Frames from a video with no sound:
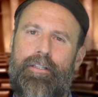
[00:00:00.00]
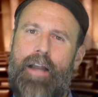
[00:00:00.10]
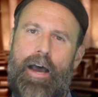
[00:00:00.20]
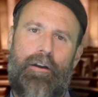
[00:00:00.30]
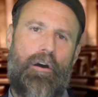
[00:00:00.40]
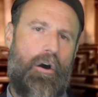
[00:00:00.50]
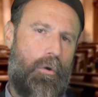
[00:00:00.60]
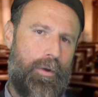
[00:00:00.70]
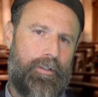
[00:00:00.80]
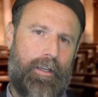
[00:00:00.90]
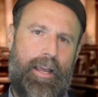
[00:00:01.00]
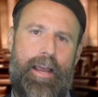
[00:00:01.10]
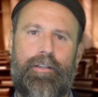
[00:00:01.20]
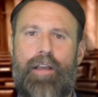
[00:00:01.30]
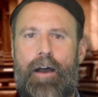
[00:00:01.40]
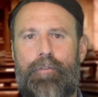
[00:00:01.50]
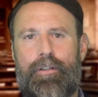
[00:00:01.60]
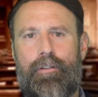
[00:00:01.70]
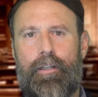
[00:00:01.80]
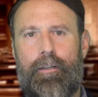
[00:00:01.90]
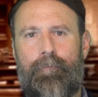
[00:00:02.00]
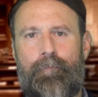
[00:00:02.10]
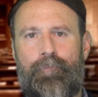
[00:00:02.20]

is not always the case, obviously.